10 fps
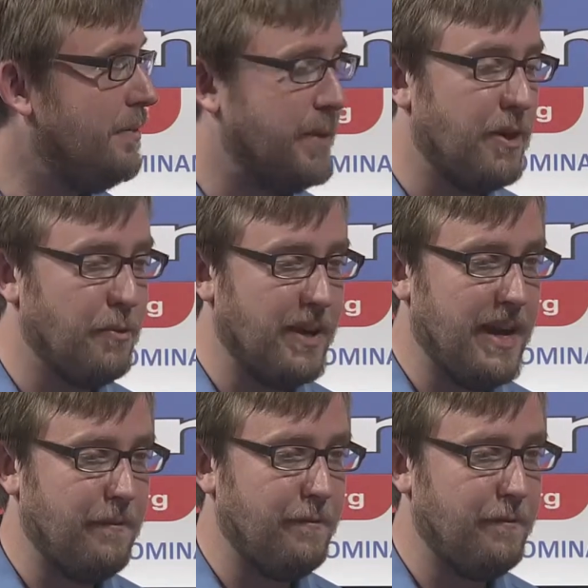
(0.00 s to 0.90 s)
We don't
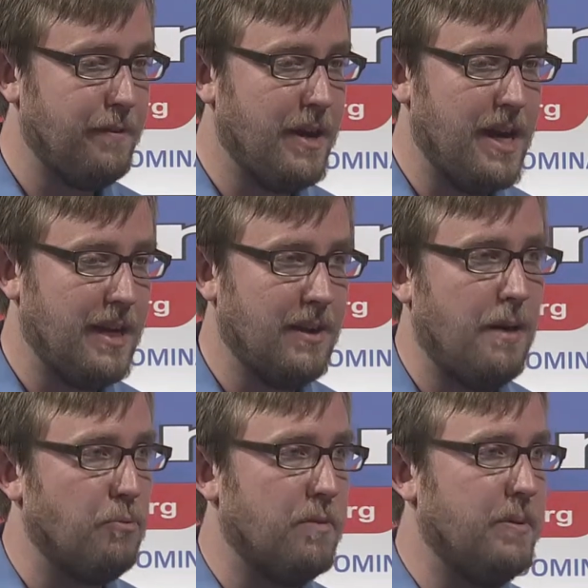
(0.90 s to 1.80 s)
have
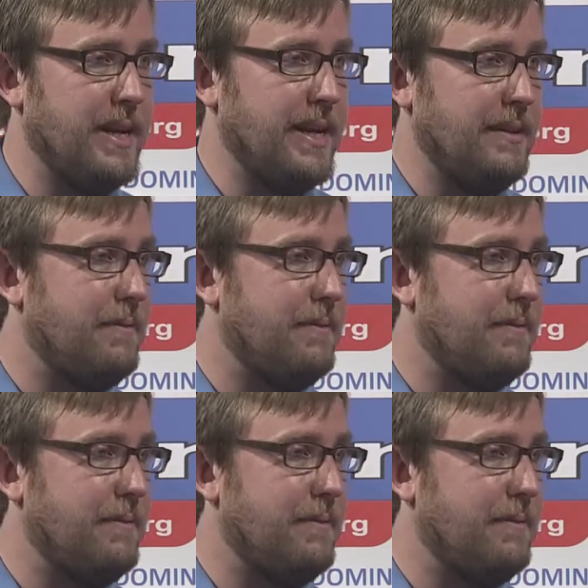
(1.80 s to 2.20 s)
comparably